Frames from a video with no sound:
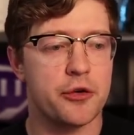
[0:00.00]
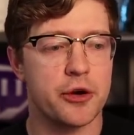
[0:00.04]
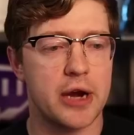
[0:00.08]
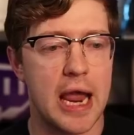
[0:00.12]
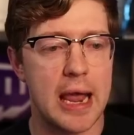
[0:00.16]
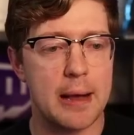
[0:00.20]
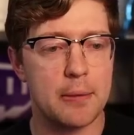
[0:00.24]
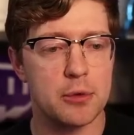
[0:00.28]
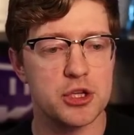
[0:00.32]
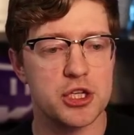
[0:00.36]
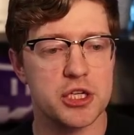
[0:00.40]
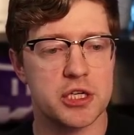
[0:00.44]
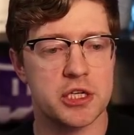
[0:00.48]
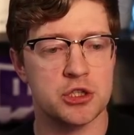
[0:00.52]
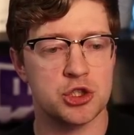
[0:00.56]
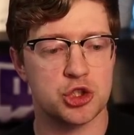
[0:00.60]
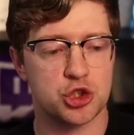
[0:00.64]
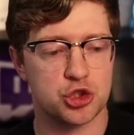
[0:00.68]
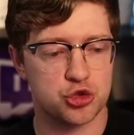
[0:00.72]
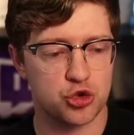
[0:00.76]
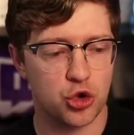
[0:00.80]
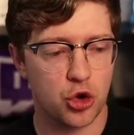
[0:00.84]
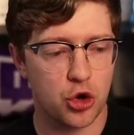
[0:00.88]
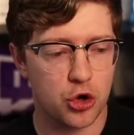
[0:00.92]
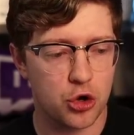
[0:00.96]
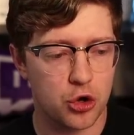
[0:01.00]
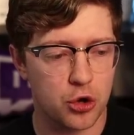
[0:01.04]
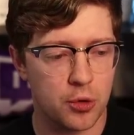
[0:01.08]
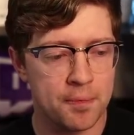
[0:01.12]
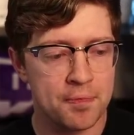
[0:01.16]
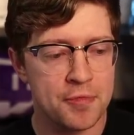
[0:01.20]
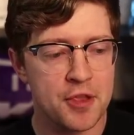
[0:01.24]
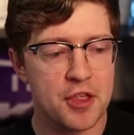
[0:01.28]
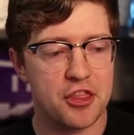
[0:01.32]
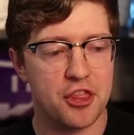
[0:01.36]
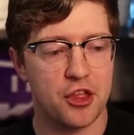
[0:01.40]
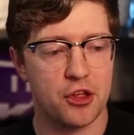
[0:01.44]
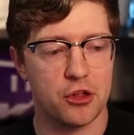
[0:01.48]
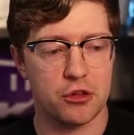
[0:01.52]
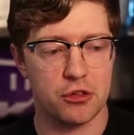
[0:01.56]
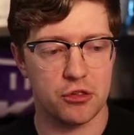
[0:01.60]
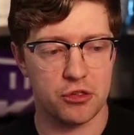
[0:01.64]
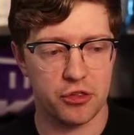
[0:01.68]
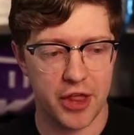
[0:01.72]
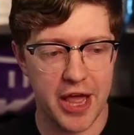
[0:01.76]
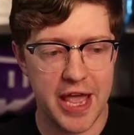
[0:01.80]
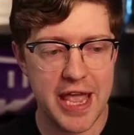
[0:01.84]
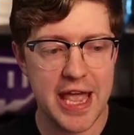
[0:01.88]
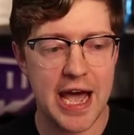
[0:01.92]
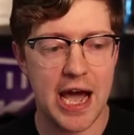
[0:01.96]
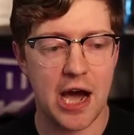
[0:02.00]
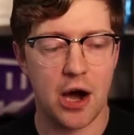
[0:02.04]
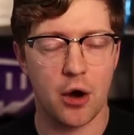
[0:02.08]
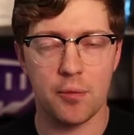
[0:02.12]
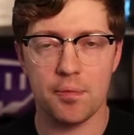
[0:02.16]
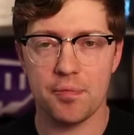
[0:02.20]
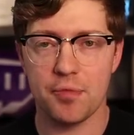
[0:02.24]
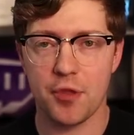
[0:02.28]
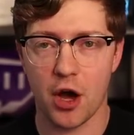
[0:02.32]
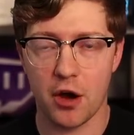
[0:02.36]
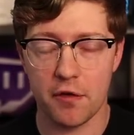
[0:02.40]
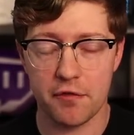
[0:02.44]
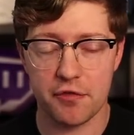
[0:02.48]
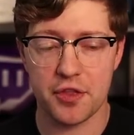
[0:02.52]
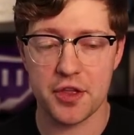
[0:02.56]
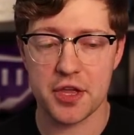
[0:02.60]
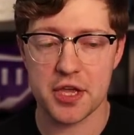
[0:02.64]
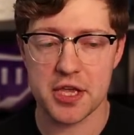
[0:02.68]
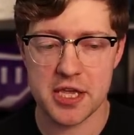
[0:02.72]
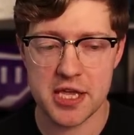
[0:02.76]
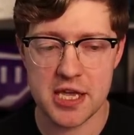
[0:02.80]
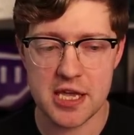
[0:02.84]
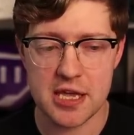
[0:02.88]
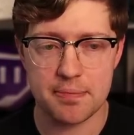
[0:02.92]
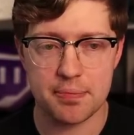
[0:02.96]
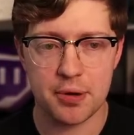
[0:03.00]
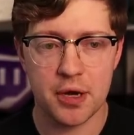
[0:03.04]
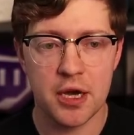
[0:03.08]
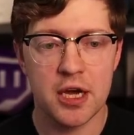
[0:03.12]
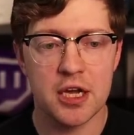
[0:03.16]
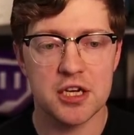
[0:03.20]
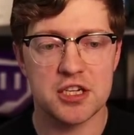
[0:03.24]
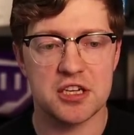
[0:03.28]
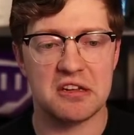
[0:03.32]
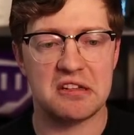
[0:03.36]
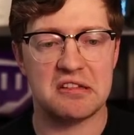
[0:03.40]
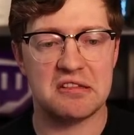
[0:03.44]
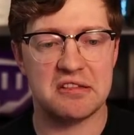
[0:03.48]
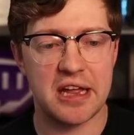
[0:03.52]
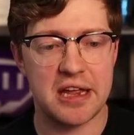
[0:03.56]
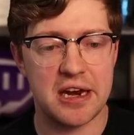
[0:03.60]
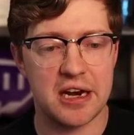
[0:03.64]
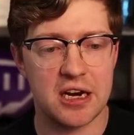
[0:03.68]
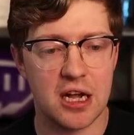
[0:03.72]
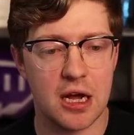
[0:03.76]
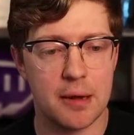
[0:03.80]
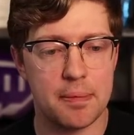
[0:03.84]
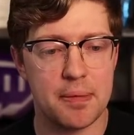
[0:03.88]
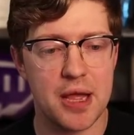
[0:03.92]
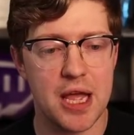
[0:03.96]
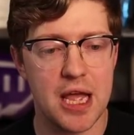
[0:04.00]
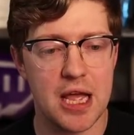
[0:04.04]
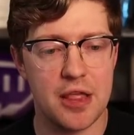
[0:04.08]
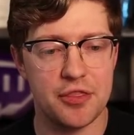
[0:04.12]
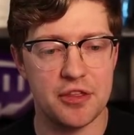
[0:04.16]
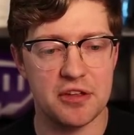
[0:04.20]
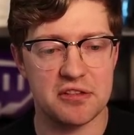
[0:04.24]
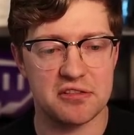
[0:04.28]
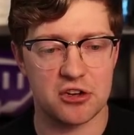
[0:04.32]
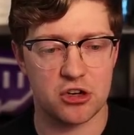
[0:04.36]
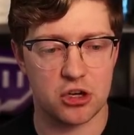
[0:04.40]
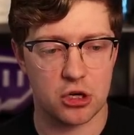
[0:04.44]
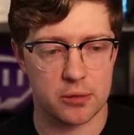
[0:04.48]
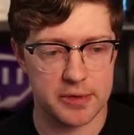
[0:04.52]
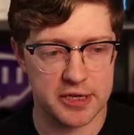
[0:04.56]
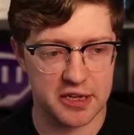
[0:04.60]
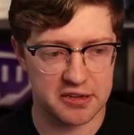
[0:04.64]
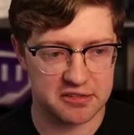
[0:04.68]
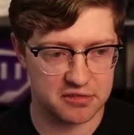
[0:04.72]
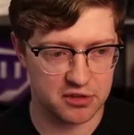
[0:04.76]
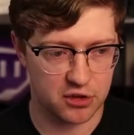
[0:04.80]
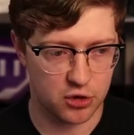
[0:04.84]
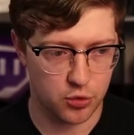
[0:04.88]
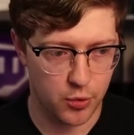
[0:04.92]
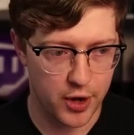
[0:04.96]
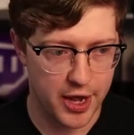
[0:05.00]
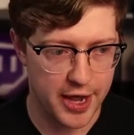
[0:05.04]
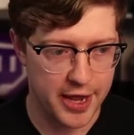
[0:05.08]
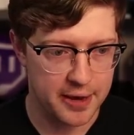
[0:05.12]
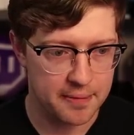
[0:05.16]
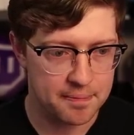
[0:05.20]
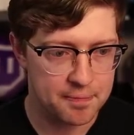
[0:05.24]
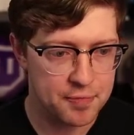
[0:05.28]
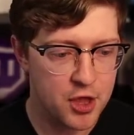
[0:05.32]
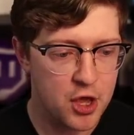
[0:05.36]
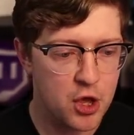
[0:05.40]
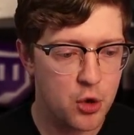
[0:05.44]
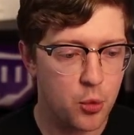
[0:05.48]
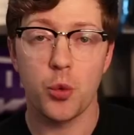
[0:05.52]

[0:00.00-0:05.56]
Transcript: they're able to control the layout of the heap to set it up in this deterministic way.